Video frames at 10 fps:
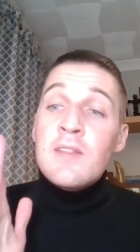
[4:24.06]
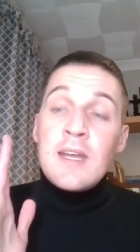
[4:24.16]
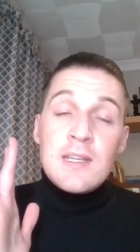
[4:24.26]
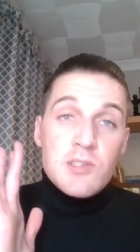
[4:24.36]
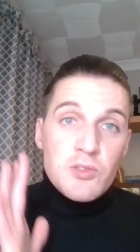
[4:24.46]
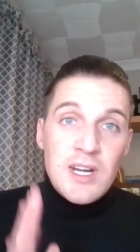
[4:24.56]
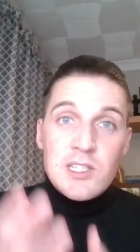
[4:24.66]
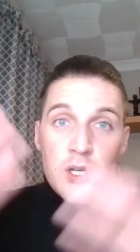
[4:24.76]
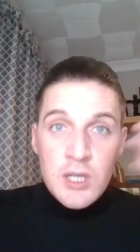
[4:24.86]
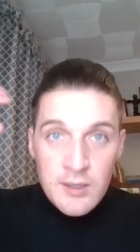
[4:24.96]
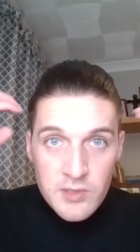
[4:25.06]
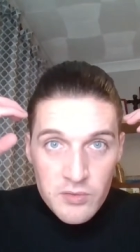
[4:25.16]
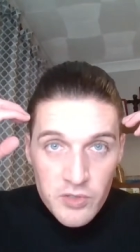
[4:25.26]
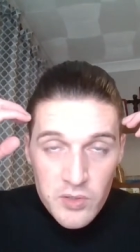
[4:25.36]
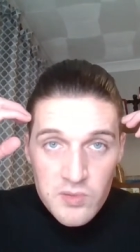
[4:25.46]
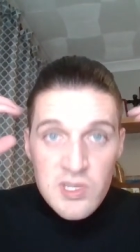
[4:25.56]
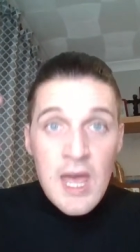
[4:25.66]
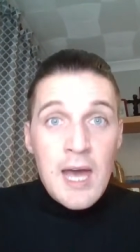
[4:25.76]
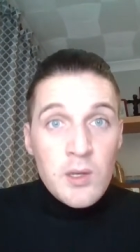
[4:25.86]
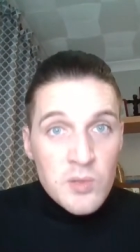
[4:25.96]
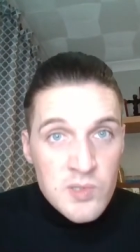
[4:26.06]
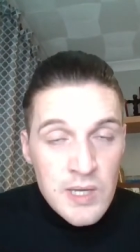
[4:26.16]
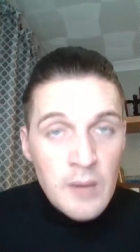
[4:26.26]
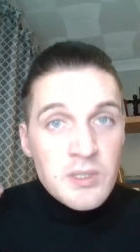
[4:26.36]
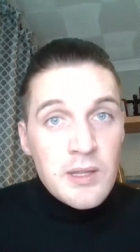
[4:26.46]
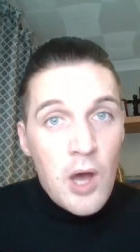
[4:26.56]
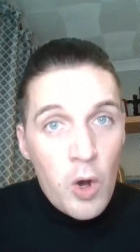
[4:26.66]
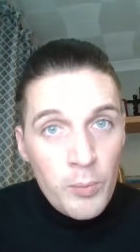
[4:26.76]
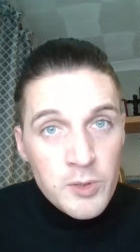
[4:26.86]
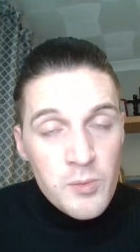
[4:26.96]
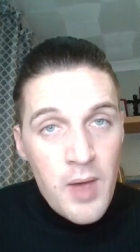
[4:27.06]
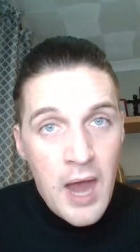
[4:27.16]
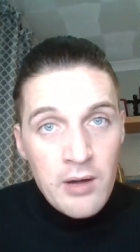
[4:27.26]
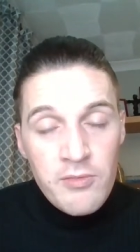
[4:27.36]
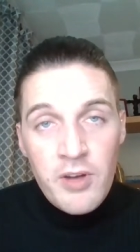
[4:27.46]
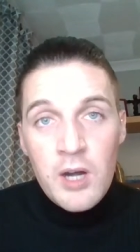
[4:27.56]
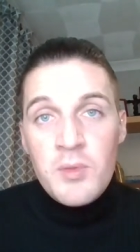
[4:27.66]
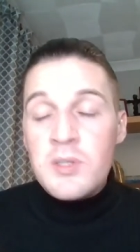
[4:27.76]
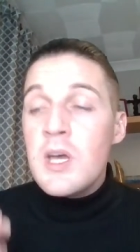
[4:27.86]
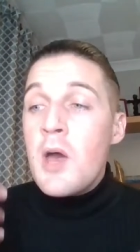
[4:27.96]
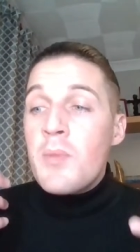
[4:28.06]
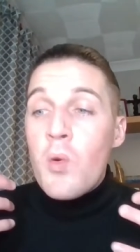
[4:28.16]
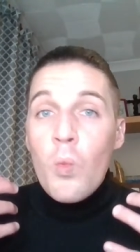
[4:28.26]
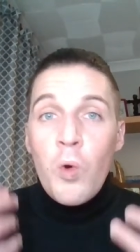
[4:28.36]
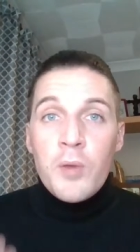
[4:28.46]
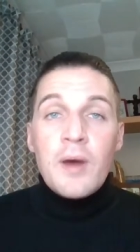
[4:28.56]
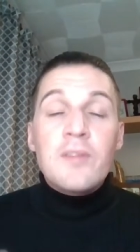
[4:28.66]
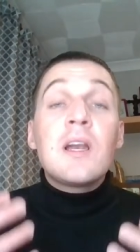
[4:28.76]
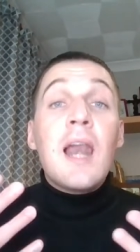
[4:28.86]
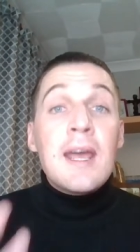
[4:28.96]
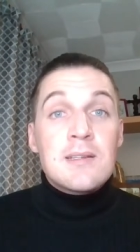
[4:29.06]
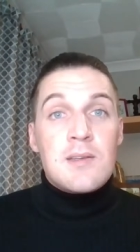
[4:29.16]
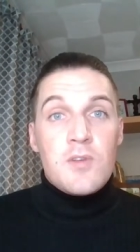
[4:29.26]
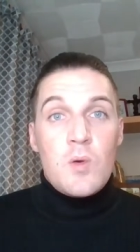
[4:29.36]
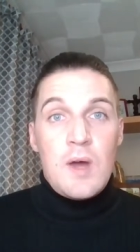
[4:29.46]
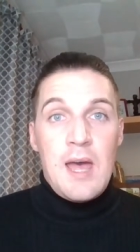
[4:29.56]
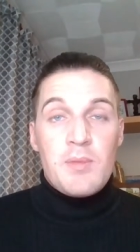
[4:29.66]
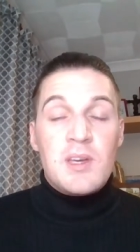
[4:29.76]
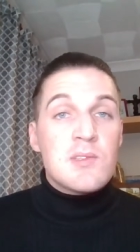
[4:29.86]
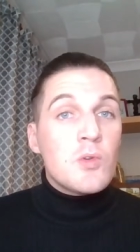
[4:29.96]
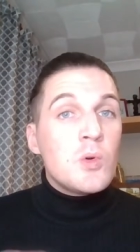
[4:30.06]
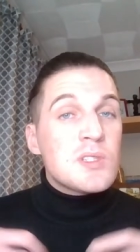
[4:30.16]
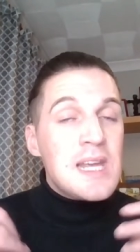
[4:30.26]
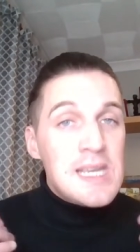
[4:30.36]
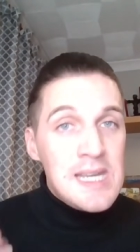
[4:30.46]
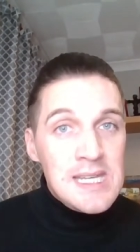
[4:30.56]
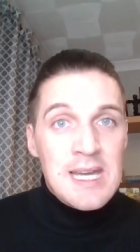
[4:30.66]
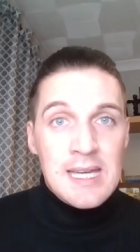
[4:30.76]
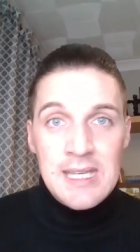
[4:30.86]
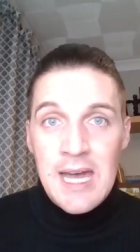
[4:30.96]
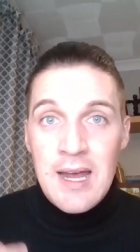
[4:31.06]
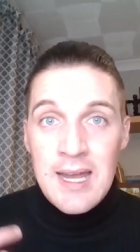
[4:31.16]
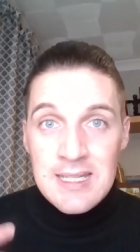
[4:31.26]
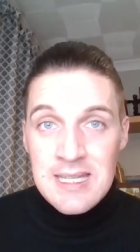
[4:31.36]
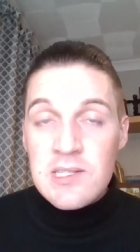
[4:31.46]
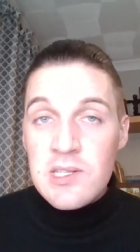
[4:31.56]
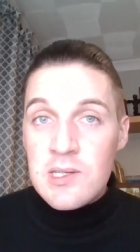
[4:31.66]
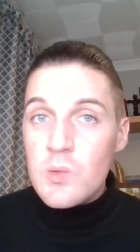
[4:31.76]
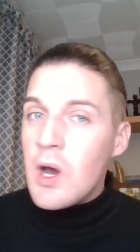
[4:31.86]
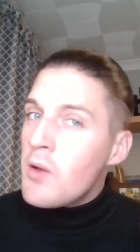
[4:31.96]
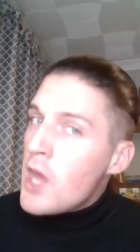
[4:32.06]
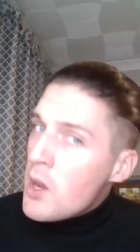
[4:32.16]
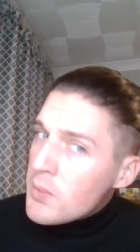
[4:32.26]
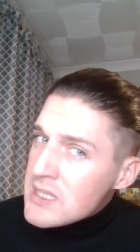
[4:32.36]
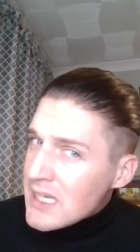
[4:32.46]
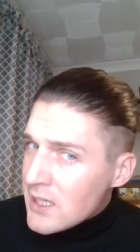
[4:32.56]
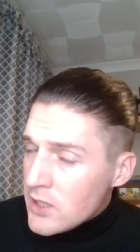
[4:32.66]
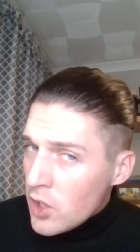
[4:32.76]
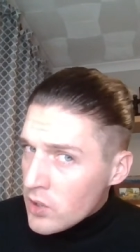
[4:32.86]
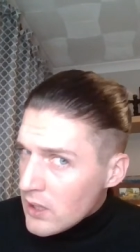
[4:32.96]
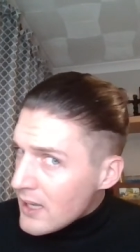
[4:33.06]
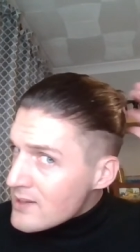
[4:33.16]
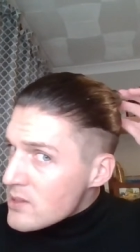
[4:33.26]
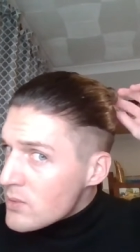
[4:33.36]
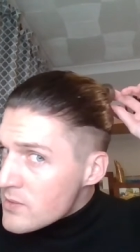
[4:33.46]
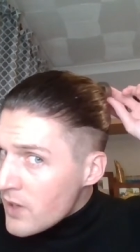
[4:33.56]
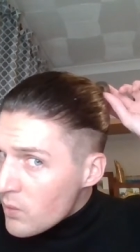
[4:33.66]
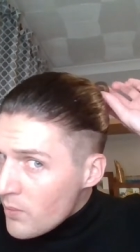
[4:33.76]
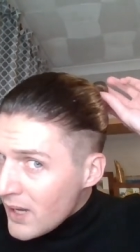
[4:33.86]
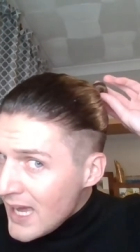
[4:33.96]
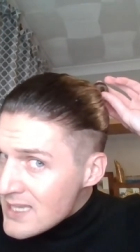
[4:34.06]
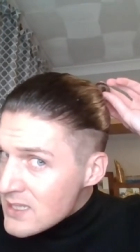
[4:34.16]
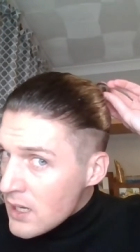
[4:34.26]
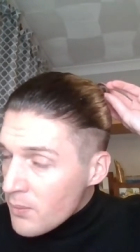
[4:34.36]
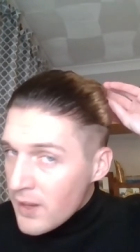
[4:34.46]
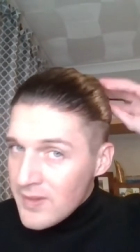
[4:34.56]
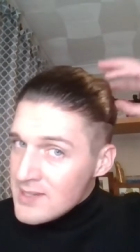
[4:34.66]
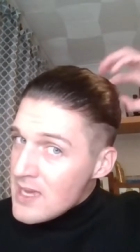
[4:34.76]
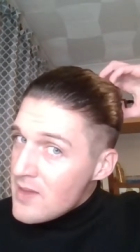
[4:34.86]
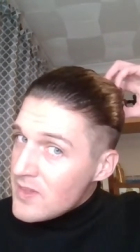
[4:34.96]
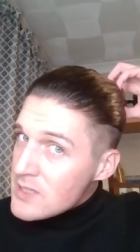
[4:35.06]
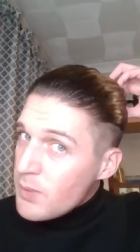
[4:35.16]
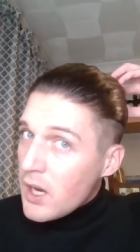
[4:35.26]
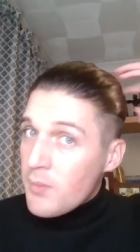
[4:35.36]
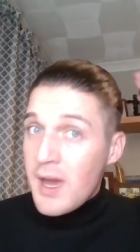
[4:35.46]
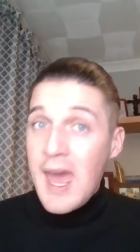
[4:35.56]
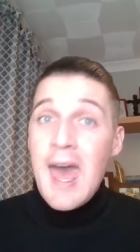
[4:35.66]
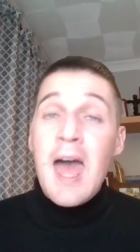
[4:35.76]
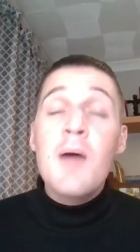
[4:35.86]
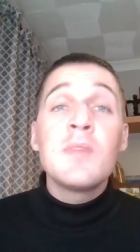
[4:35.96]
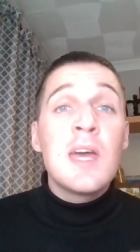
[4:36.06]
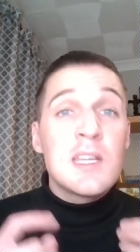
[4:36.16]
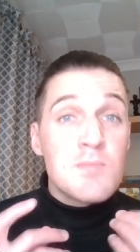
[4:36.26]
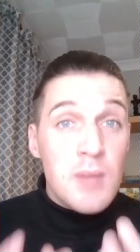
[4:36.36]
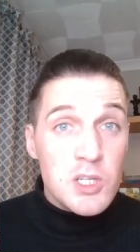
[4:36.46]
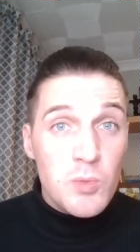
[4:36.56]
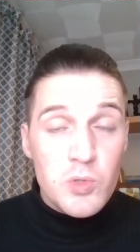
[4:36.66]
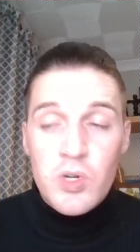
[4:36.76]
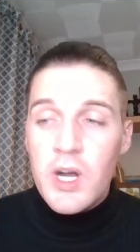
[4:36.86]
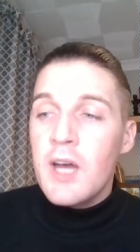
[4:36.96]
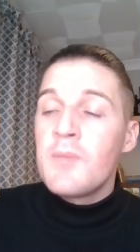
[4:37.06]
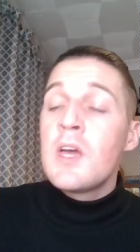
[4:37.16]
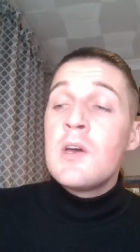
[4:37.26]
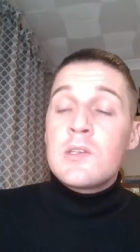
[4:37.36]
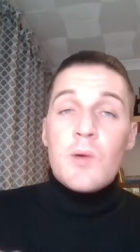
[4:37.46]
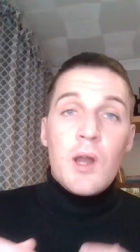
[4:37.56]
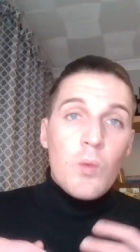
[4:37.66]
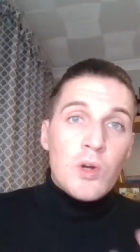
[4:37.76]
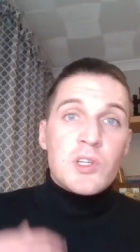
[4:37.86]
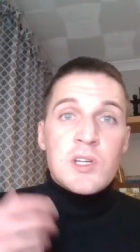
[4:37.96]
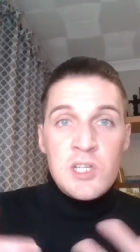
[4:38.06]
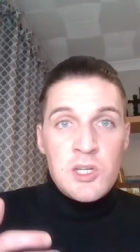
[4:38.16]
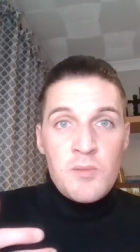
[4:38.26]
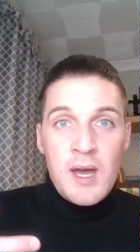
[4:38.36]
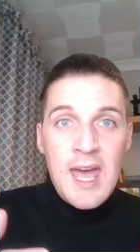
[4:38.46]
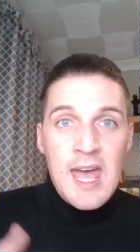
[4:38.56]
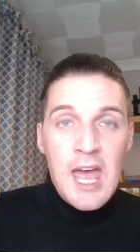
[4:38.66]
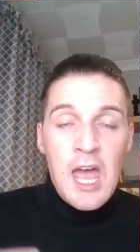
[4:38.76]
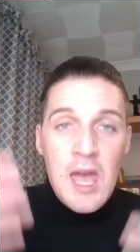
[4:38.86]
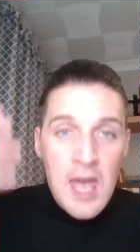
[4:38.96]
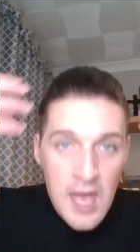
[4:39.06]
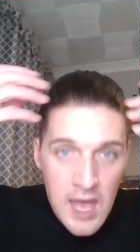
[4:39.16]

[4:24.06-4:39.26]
then it's great to look after the roots and your scalp to get that optimum hair environment. But what about the lengths of your hair? Because, of course, they need that care and attention as well, particularly the longer lengths. I always find when my hair's done up like this, this part of my hair is much more drier. So when I wash condition my hair,